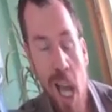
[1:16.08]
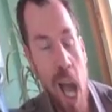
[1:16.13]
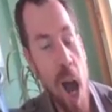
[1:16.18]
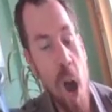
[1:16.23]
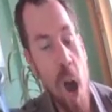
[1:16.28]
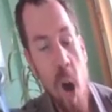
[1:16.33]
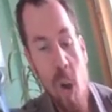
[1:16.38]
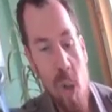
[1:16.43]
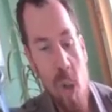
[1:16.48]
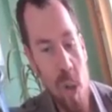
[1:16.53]
a
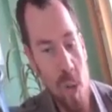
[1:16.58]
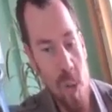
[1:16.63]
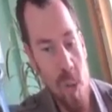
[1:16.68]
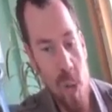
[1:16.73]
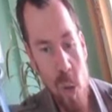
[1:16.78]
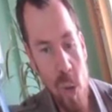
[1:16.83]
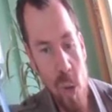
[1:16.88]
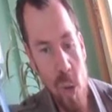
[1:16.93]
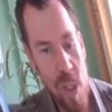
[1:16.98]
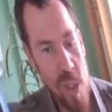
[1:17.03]
whole lot of
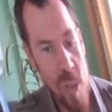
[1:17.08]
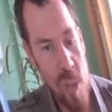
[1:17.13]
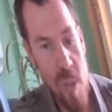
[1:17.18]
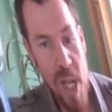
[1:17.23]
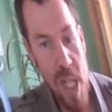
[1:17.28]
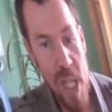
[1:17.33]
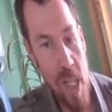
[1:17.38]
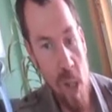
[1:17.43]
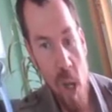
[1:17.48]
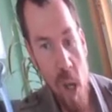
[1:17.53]
joy to
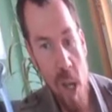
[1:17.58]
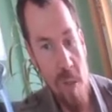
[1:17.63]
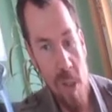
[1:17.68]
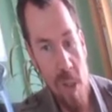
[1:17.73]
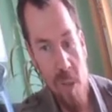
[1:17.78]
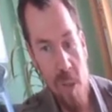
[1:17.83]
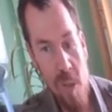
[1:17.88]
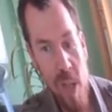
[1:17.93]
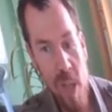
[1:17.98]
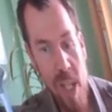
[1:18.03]
many
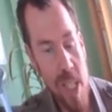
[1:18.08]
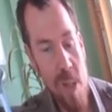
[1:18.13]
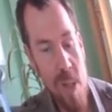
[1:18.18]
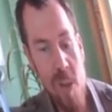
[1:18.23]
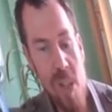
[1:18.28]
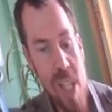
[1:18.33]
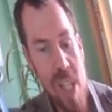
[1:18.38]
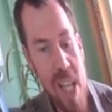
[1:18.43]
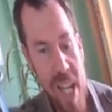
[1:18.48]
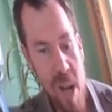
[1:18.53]
lives. In fact, he
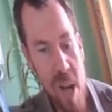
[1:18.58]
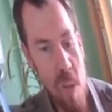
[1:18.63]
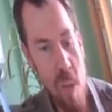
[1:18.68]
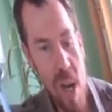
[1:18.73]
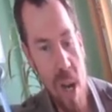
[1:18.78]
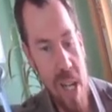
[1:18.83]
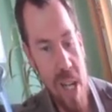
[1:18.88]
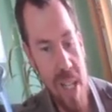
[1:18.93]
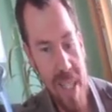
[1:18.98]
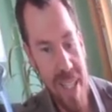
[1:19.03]
was at our
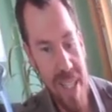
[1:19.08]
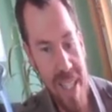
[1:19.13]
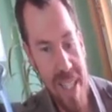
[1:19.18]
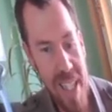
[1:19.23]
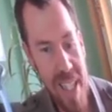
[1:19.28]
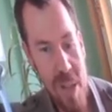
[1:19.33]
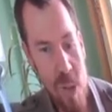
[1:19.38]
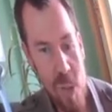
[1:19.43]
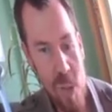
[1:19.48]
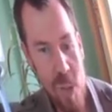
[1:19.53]
wedding and
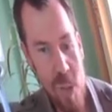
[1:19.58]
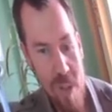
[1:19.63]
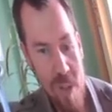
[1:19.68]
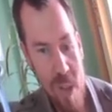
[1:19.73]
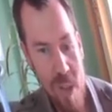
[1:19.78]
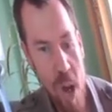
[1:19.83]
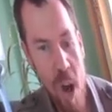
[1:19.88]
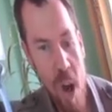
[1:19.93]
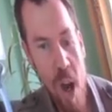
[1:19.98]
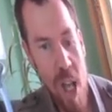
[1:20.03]
he was one of
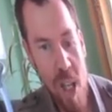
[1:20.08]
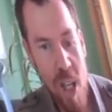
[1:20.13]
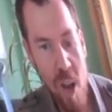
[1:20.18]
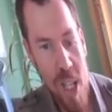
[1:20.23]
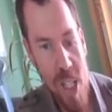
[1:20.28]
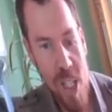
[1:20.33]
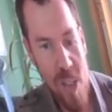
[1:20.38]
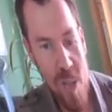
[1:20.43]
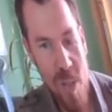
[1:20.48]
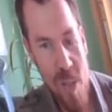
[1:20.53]
the
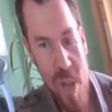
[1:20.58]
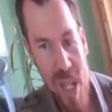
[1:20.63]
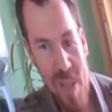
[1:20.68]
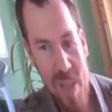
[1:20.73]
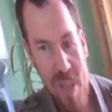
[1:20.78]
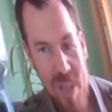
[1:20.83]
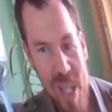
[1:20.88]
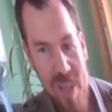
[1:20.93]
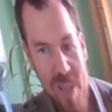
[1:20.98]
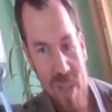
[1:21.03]
highlights for
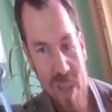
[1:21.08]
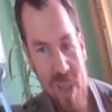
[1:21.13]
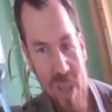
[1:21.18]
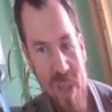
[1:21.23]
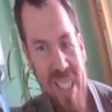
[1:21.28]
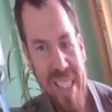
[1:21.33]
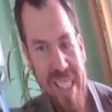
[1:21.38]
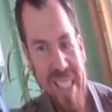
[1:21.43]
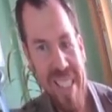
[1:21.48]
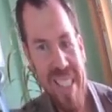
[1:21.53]
many people.
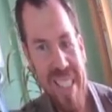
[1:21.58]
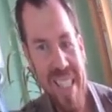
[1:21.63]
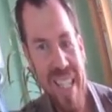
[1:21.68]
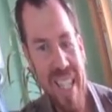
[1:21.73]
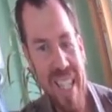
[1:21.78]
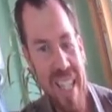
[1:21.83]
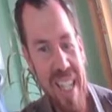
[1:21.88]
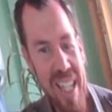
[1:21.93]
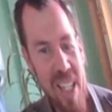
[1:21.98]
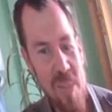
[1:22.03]

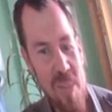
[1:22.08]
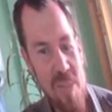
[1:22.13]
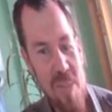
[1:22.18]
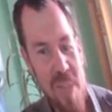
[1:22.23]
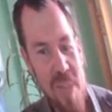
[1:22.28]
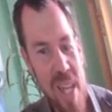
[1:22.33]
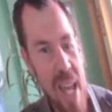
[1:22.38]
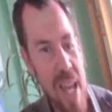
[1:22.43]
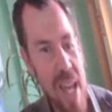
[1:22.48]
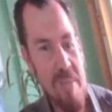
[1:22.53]

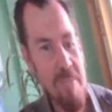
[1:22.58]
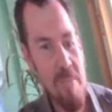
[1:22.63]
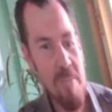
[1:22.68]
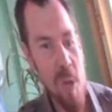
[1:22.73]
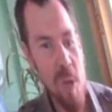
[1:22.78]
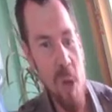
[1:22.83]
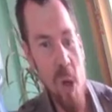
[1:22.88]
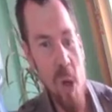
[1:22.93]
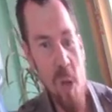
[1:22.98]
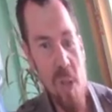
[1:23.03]
And
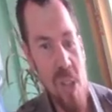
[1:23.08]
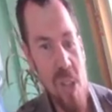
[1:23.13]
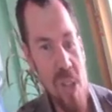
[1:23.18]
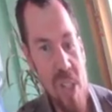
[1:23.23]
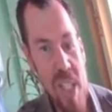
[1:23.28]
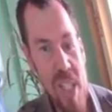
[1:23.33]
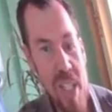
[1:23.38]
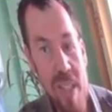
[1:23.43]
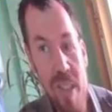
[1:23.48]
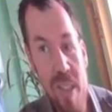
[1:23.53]
we're
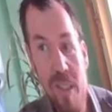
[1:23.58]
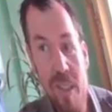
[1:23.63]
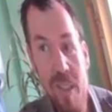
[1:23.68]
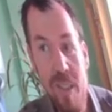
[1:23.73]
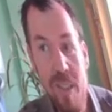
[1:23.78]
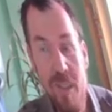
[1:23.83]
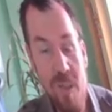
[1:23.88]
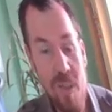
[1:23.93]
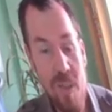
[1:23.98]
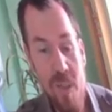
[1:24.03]

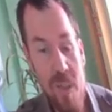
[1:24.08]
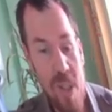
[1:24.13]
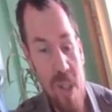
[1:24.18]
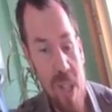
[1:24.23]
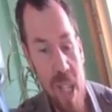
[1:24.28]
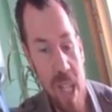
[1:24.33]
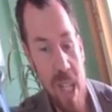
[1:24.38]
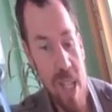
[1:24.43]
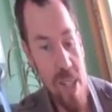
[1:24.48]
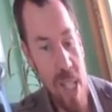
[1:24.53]
overseas for
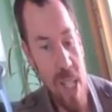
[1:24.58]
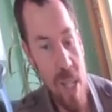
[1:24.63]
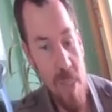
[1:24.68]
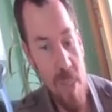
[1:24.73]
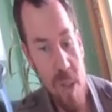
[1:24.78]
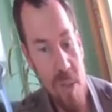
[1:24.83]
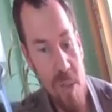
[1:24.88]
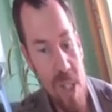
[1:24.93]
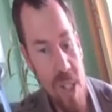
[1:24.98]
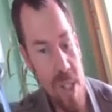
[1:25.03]
the last
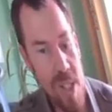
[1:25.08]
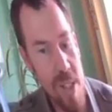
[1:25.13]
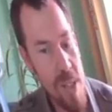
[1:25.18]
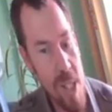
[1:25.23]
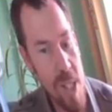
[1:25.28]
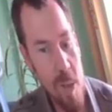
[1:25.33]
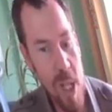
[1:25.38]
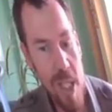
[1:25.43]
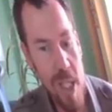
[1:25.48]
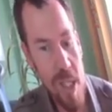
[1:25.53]
couple of years. He
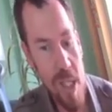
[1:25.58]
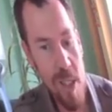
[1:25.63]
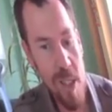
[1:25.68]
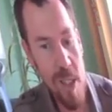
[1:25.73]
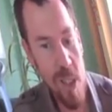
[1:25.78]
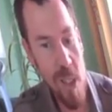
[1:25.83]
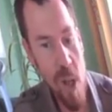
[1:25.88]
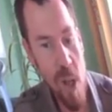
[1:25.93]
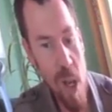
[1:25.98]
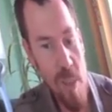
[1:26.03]
regularly
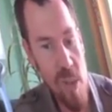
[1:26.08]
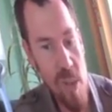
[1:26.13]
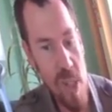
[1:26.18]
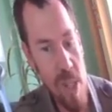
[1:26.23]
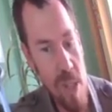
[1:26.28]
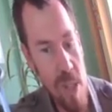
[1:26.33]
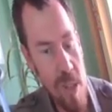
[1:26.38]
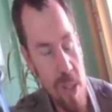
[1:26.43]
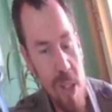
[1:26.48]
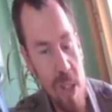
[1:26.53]
Skypes
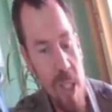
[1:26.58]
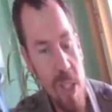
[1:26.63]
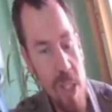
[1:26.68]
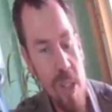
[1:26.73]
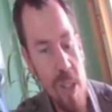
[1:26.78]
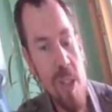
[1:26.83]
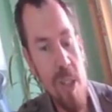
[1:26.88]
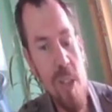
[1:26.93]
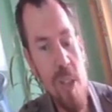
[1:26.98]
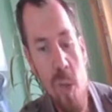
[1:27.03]
in, so
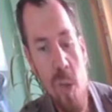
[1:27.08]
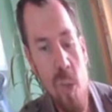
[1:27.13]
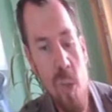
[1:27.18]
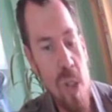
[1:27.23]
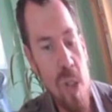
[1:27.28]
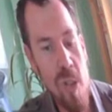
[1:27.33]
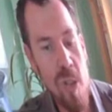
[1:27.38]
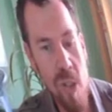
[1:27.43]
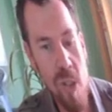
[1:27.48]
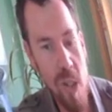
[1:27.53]
he's just a
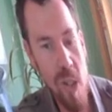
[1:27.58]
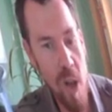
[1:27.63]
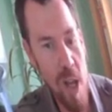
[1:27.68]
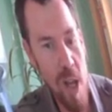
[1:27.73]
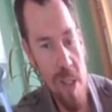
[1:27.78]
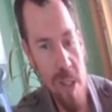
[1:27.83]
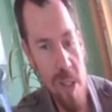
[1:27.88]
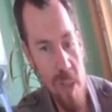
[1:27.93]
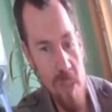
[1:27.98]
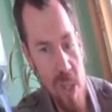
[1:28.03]
real
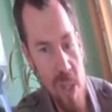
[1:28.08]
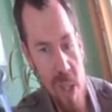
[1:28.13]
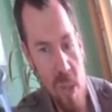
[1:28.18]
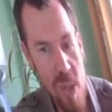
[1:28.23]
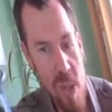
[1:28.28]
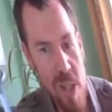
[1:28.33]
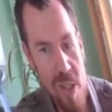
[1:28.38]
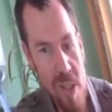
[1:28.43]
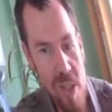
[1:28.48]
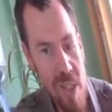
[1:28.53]
delight to be
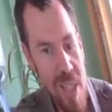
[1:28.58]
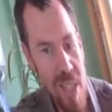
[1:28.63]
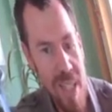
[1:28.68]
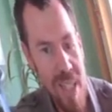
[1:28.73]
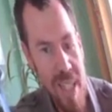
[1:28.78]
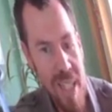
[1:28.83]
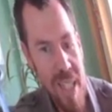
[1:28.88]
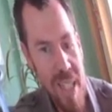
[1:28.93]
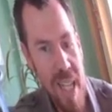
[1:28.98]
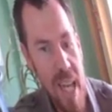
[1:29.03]
with
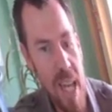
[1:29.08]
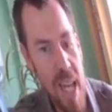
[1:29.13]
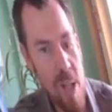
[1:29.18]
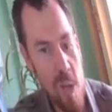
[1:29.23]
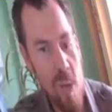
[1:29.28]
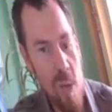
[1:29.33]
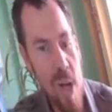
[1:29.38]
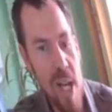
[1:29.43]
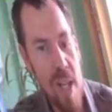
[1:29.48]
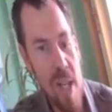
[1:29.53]
and
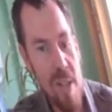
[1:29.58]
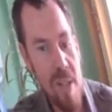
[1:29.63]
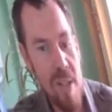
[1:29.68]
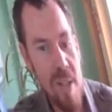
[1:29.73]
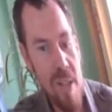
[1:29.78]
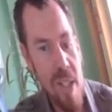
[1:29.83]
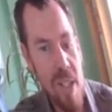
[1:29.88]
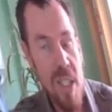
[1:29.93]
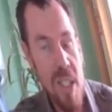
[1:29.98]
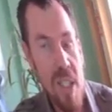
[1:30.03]

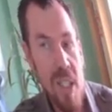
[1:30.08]
around.